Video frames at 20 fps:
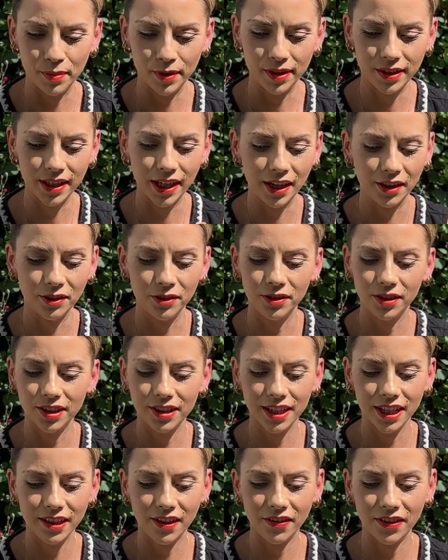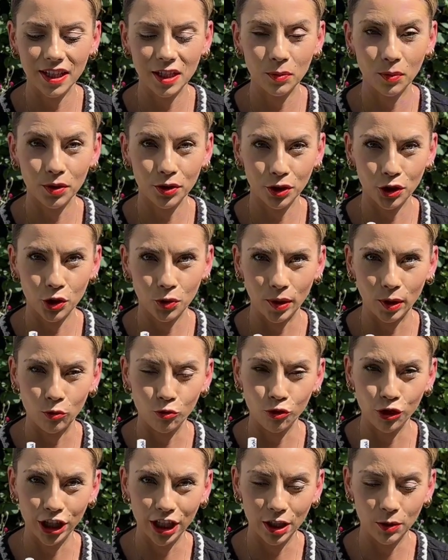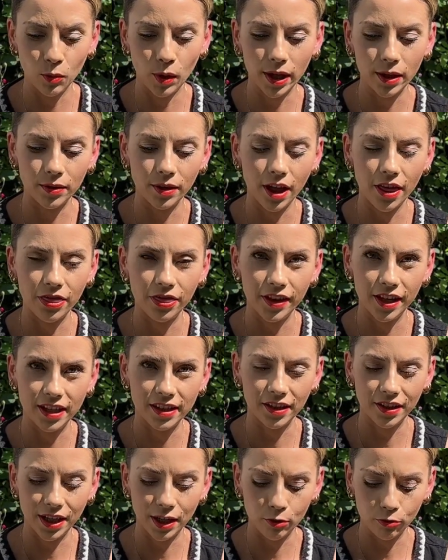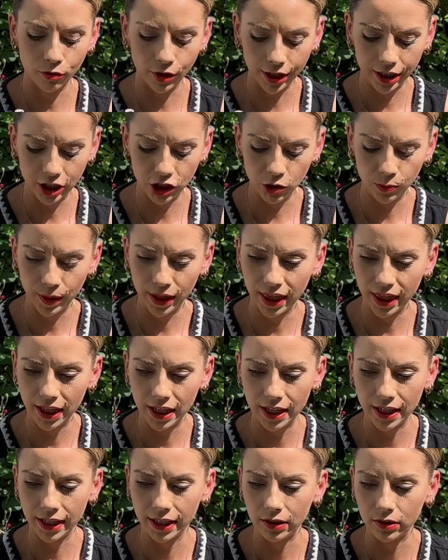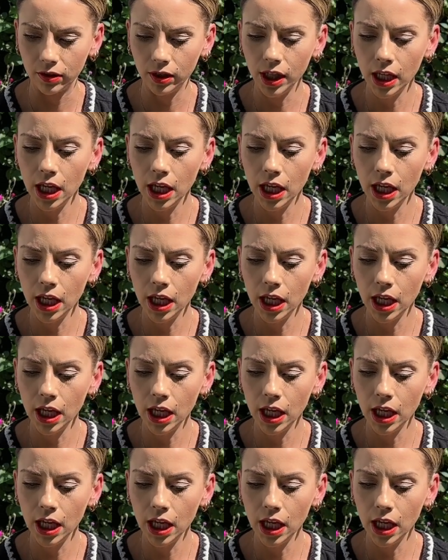But yeah, you can see that these ones are doing really well, and these are now ready to be thinned out.